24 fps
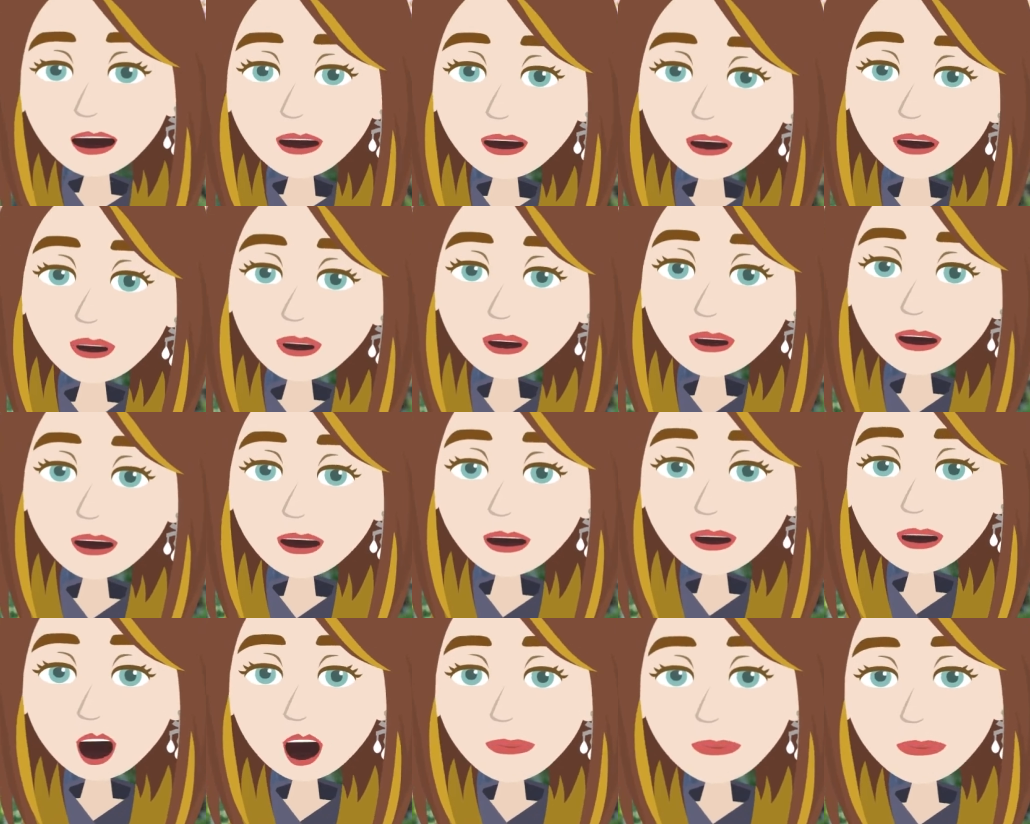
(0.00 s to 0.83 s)
you
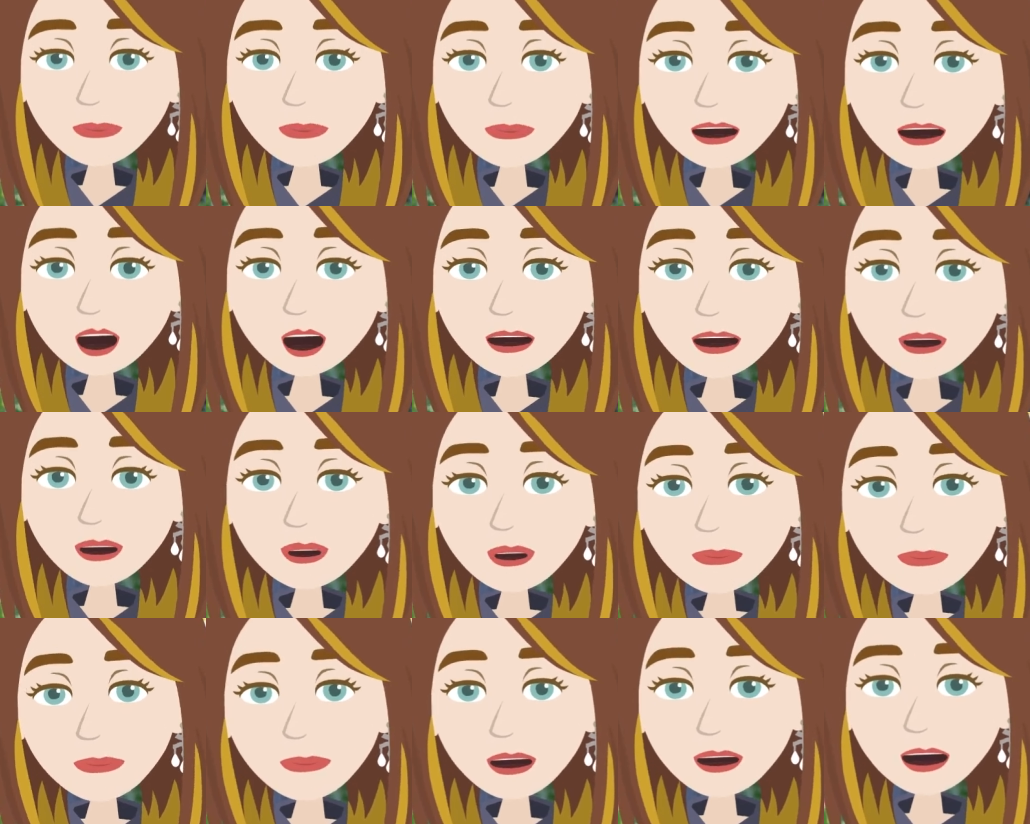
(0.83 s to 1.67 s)
this thought
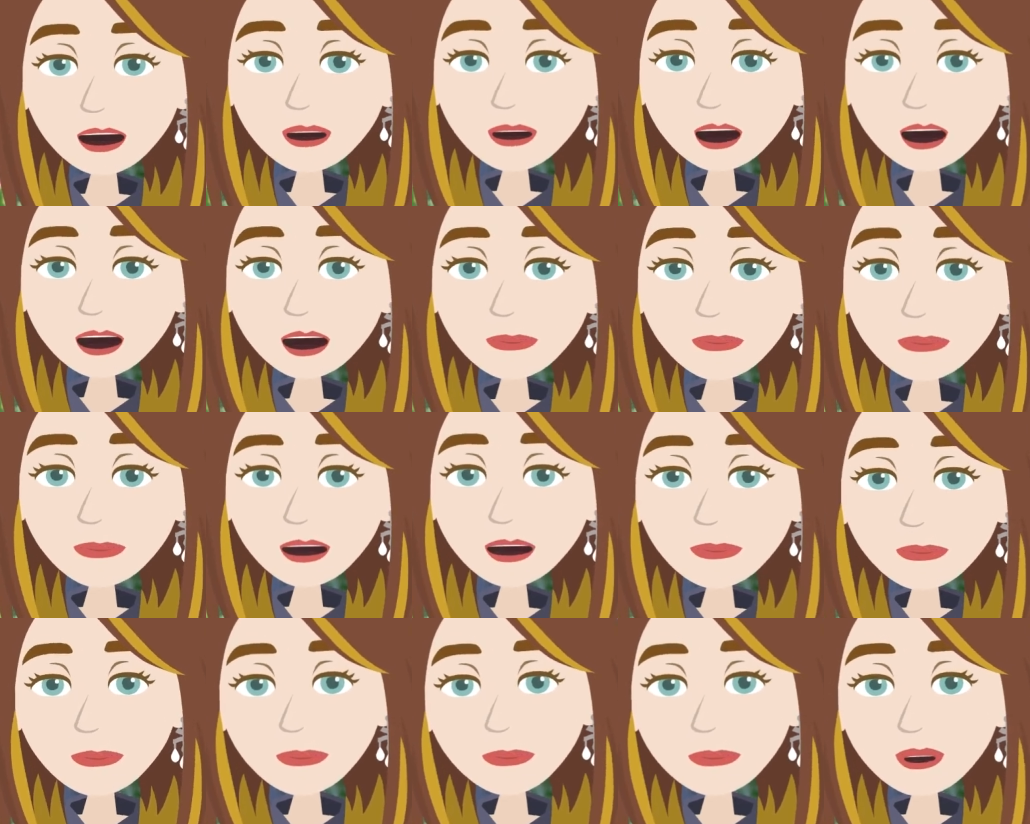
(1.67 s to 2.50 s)
is not
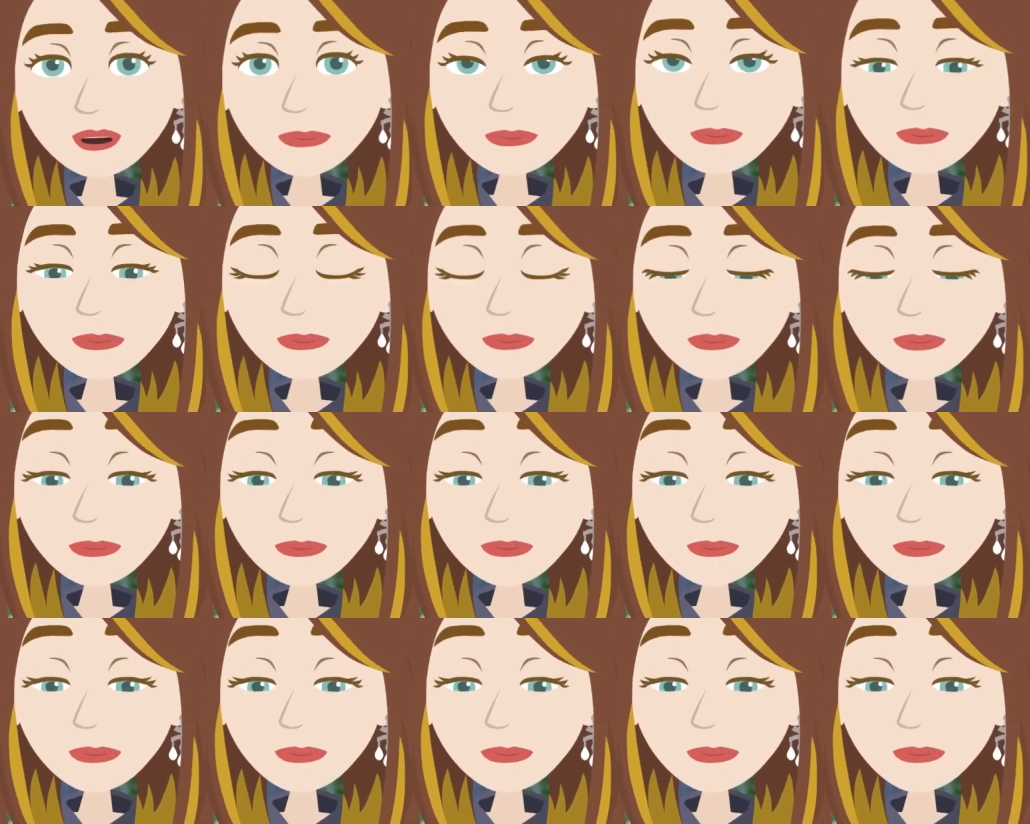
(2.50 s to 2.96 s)
good for you.